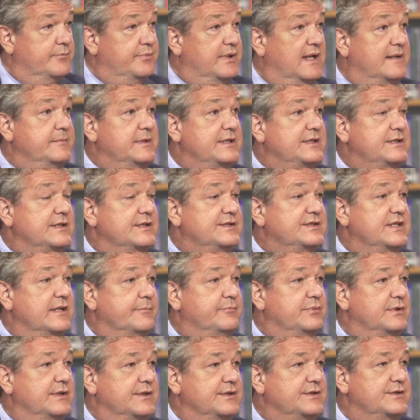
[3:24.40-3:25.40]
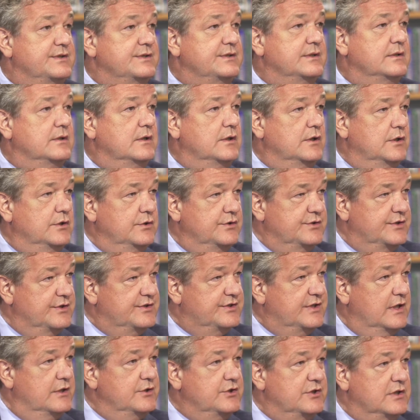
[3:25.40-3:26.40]
Prime Minister Tsipras, who's a
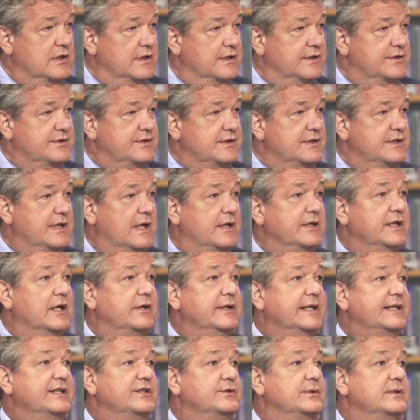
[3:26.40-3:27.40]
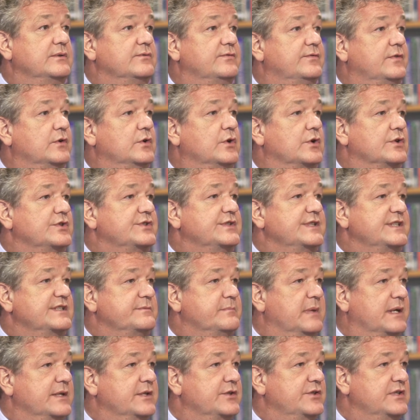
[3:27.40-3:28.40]
socialist, now going in to enforce these
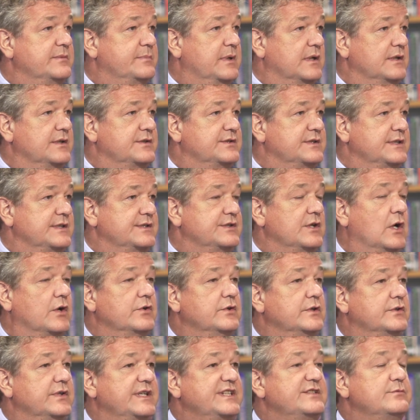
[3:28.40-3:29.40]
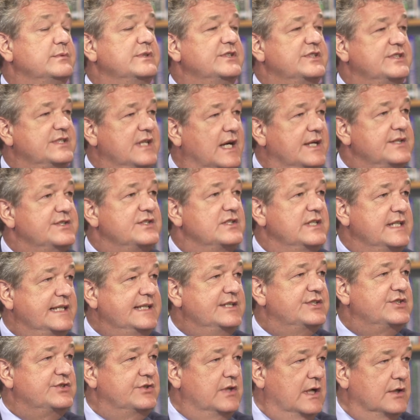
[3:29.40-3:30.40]
monetary policies on Greece, which does
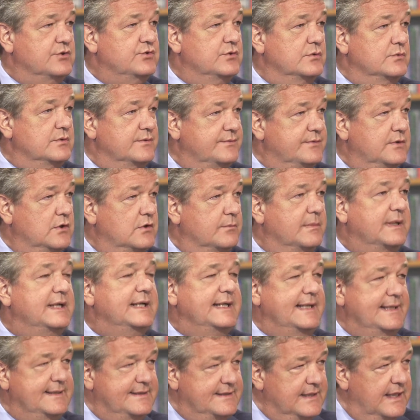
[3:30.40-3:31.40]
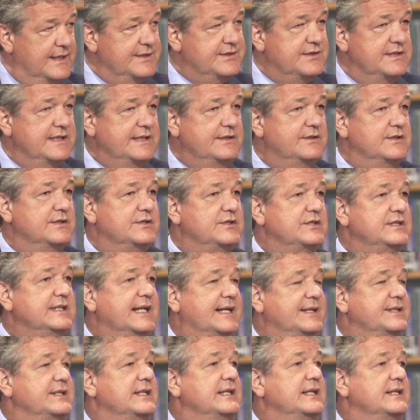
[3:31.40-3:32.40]
need structural reform. It does need to
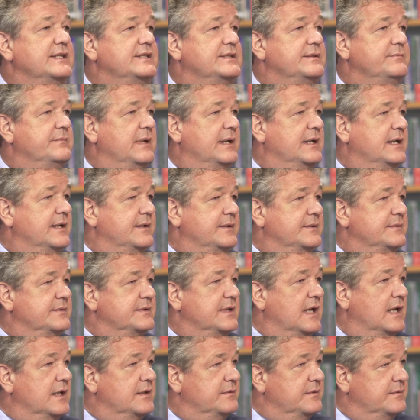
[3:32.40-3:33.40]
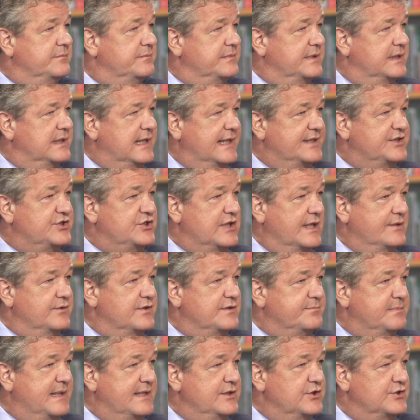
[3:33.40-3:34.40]
get less generous
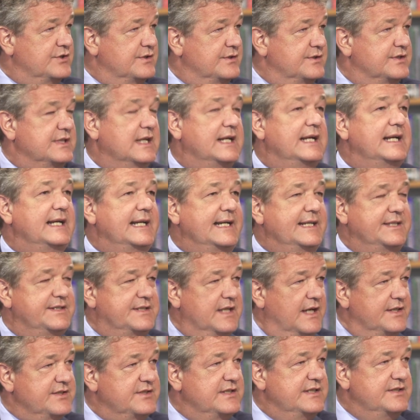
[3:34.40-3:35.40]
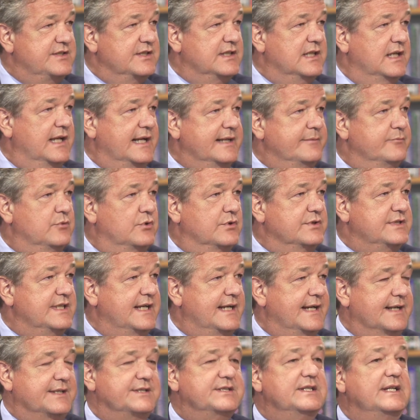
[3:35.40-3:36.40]
pensions. It does need to collect more
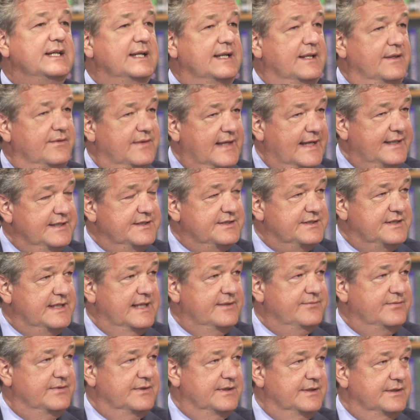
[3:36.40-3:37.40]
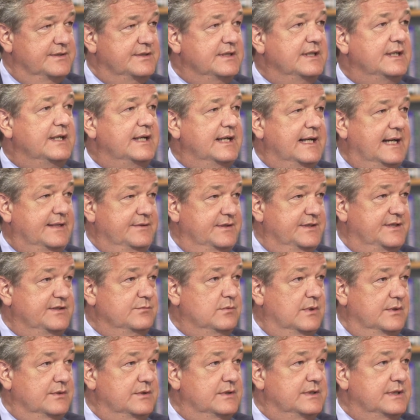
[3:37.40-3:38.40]
tax. That is definite, and this is
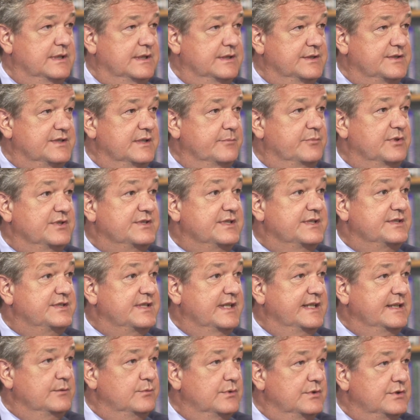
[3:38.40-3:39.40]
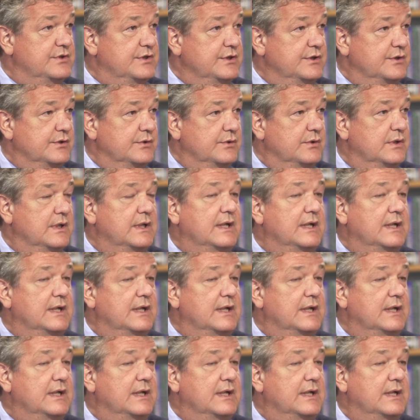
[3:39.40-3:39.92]
what Tsipras has said he would do.